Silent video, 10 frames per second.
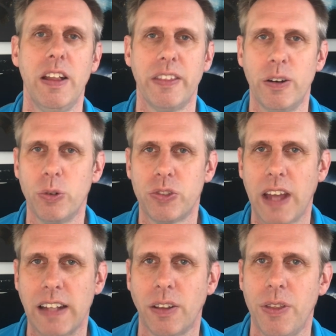They're all
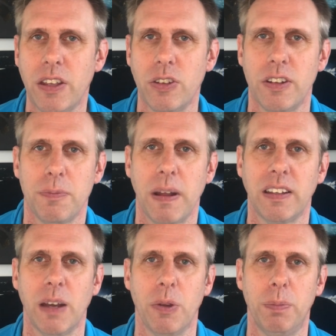standard things that you expect to
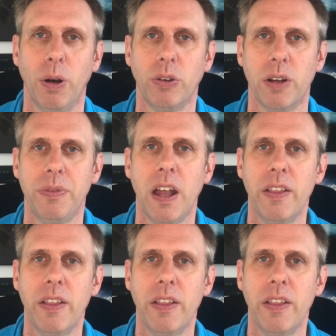get with a broker.